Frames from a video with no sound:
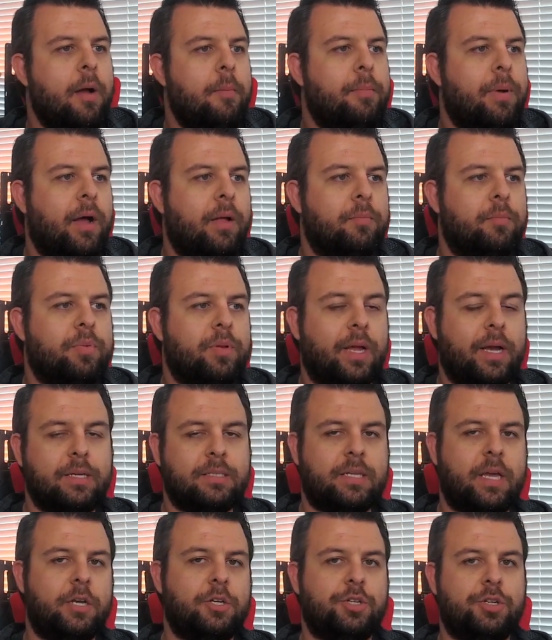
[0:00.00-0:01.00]
But
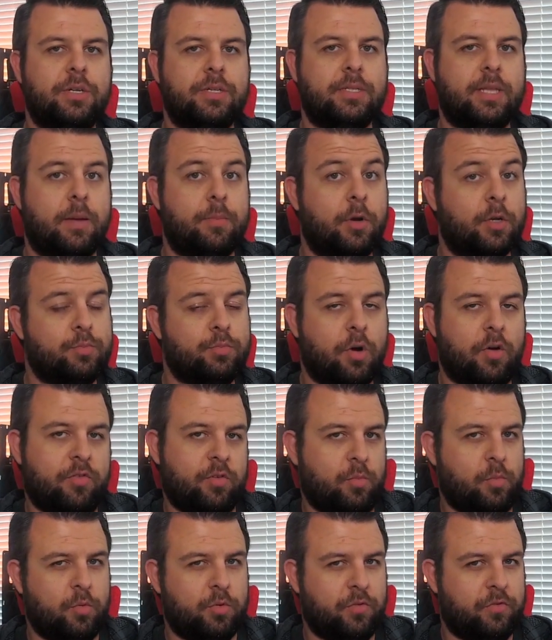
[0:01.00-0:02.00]
PlayStation is their most
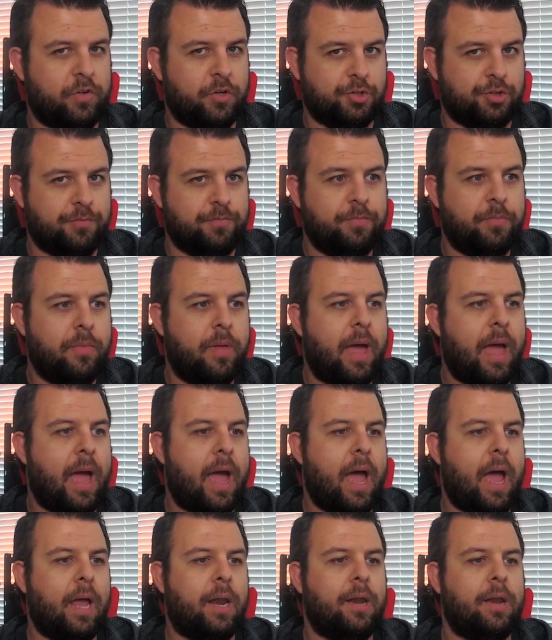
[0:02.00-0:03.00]
profitable division,
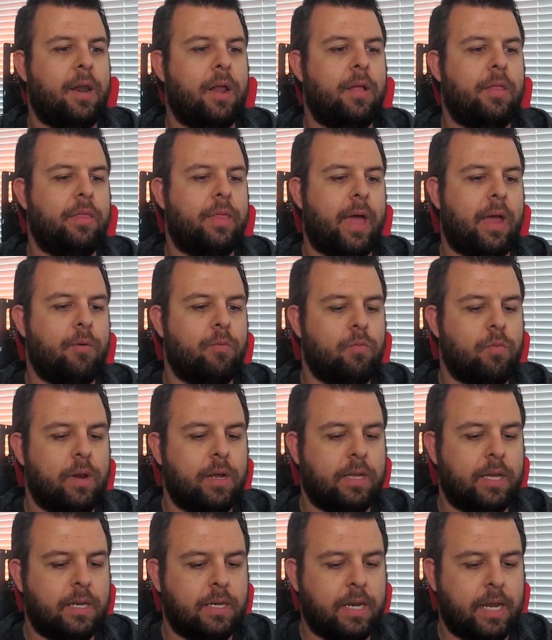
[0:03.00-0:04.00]
and they
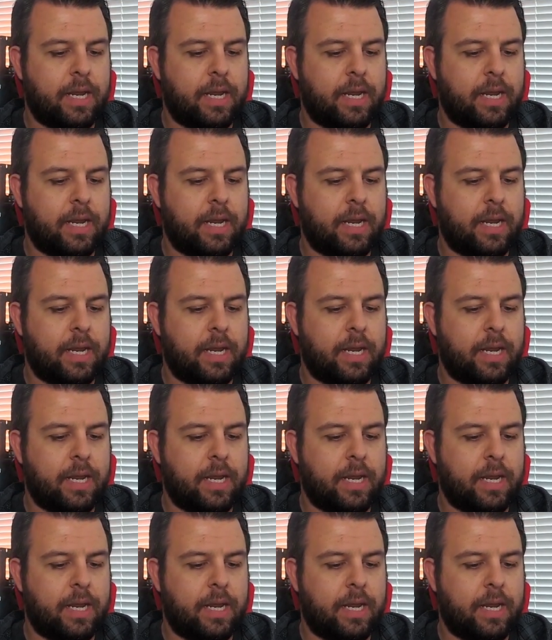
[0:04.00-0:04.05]
really